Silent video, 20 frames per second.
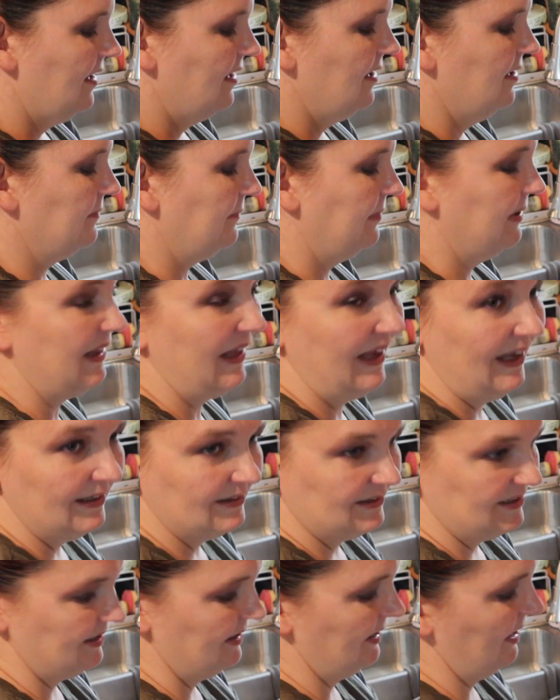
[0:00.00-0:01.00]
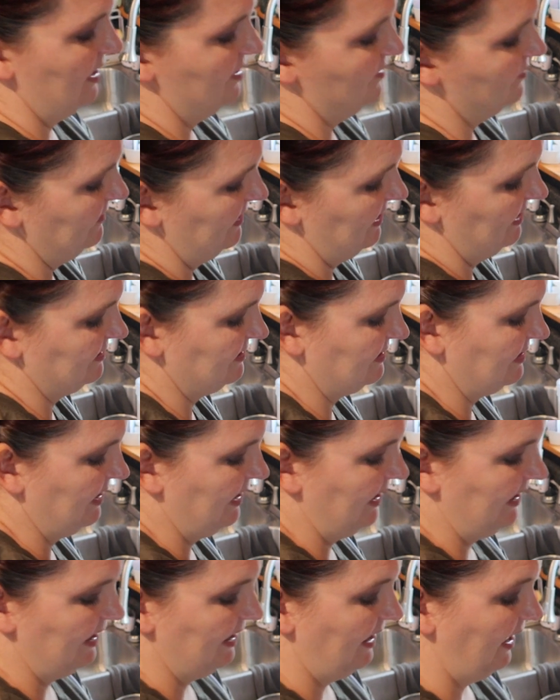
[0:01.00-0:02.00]
Complaints and ailments that
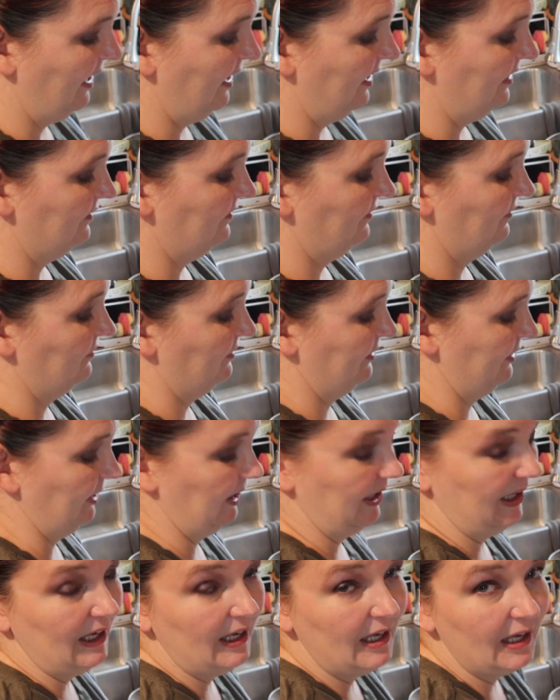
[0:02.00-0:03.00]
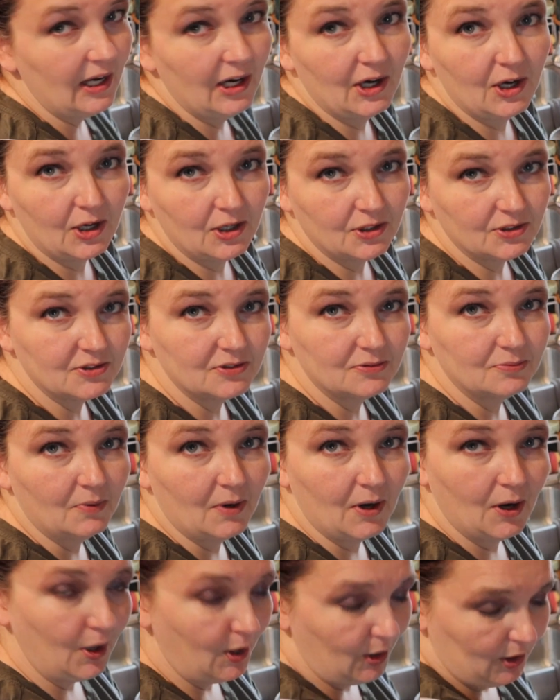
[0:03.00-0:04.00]
I had had for years
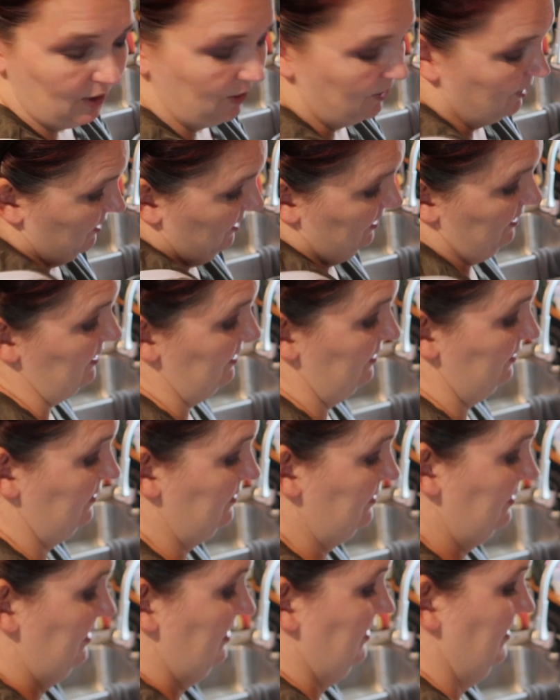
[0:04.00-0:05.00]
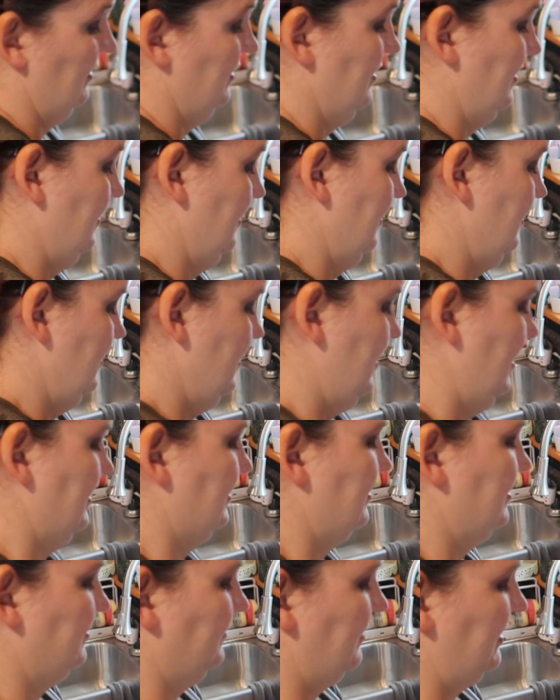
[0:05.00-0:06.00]
were gone.
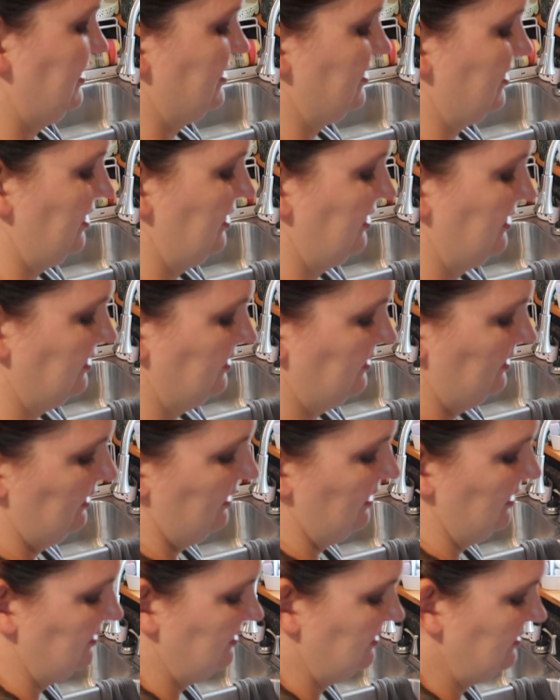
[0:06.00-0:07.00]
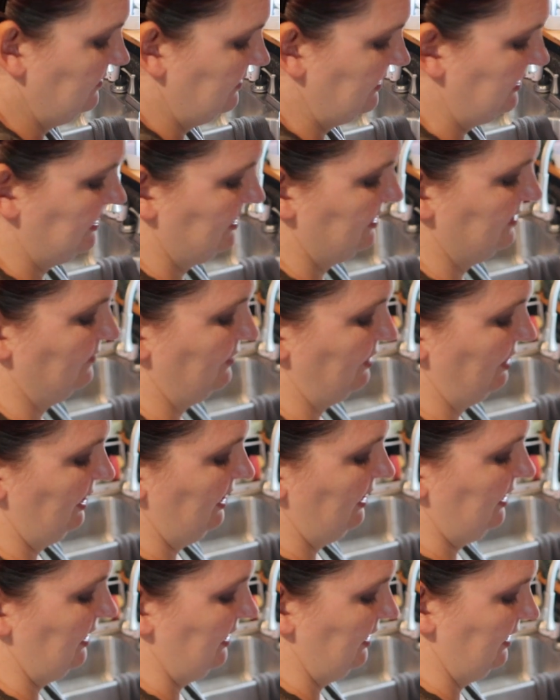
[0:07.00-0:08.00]
And so I started to look into it some more,
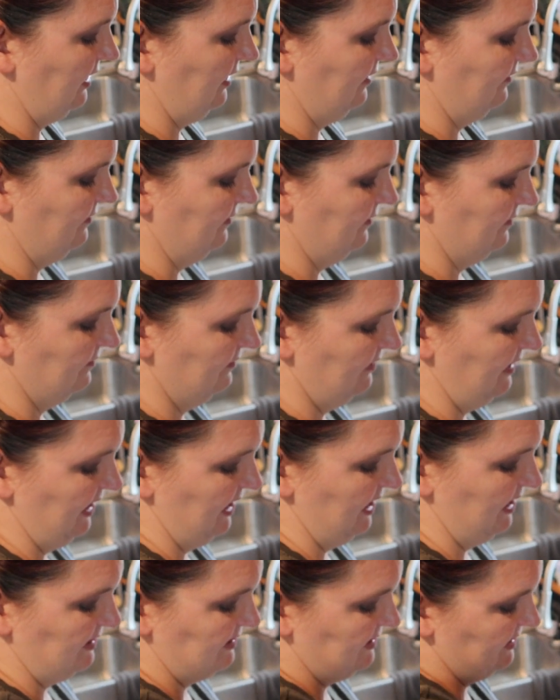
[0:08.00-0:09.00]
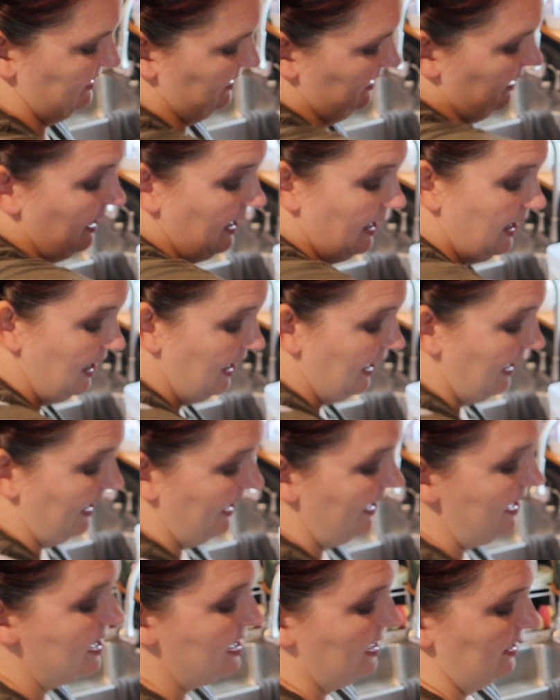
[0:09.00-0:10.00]
and I realized that
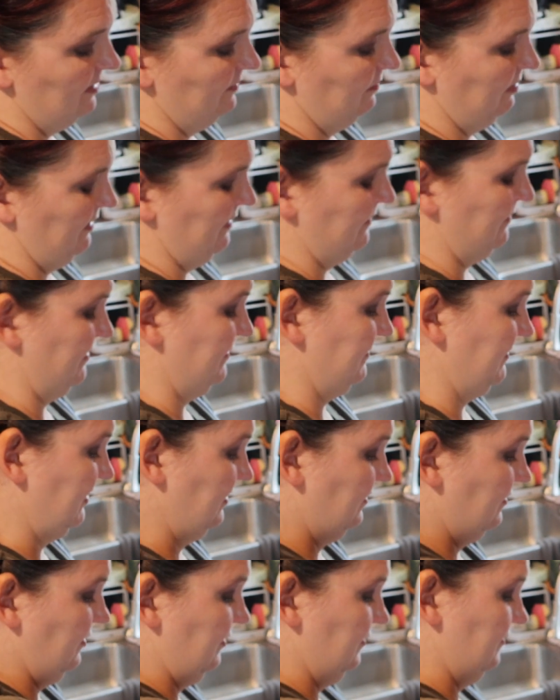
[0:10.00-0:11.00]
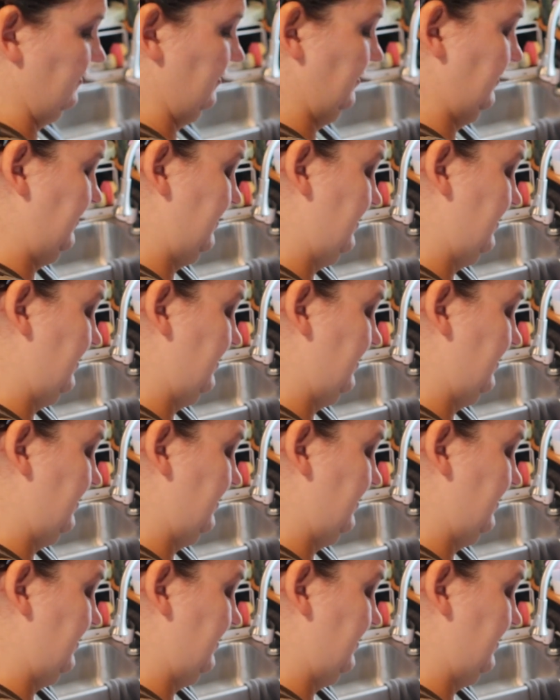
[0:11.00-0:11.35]
I had a problem with gluten.